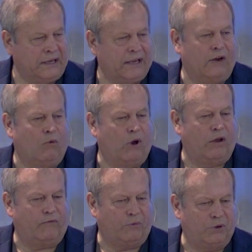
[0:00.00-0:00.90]
get
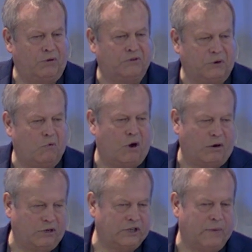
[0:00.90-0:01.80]
away from using
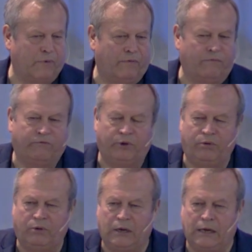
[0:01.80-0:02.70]
water separate from
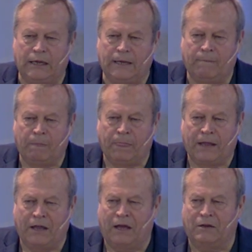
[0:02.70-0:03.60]

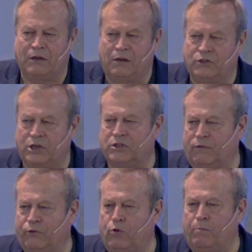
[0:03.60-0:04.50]
food. Just a
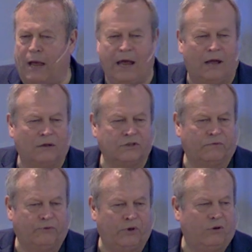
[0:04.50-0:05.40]
few pounds of
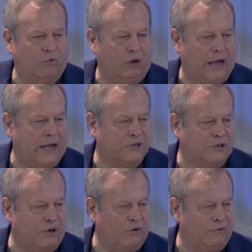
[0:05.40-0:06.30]
food will last
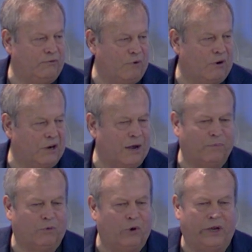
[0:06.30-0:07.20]
you for a
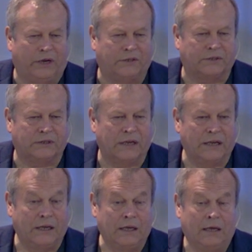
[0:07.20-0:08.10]
couple of weeks,
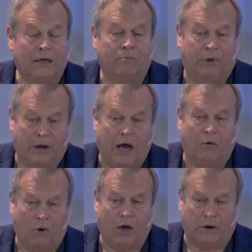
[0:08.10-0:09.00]
but
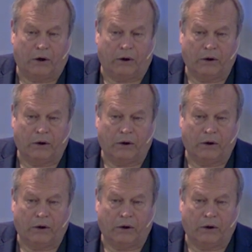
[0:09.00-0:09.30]
not water,